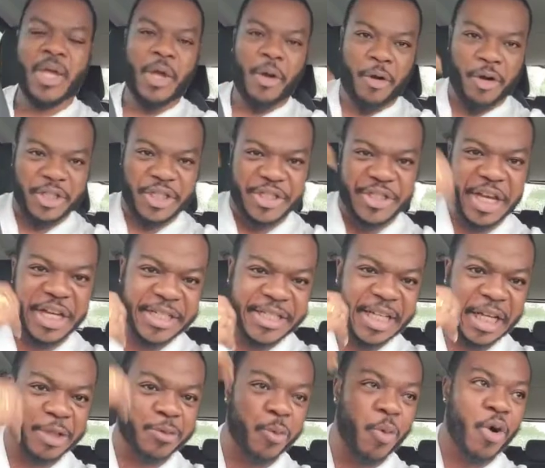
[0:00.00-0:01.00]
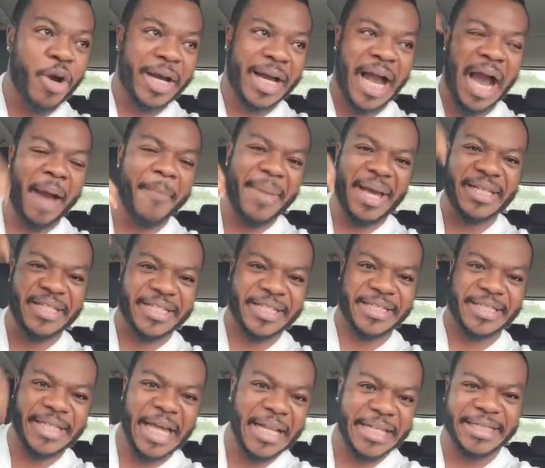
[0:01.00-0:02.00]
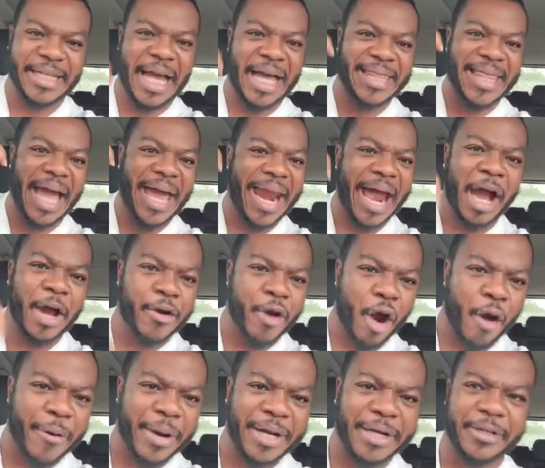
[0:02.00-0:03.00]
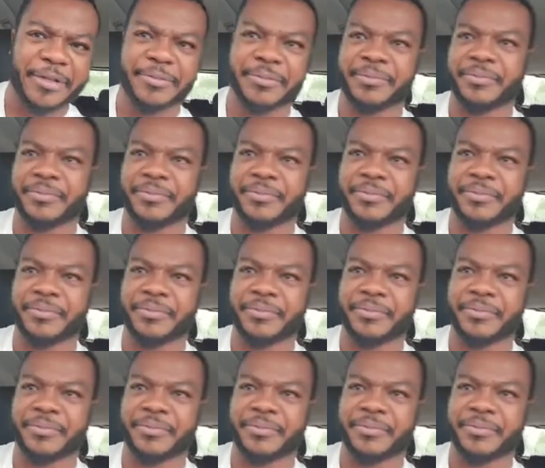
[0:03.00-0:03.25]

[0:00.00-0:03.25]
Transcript: Because Jesus will come and sit at that outdooring.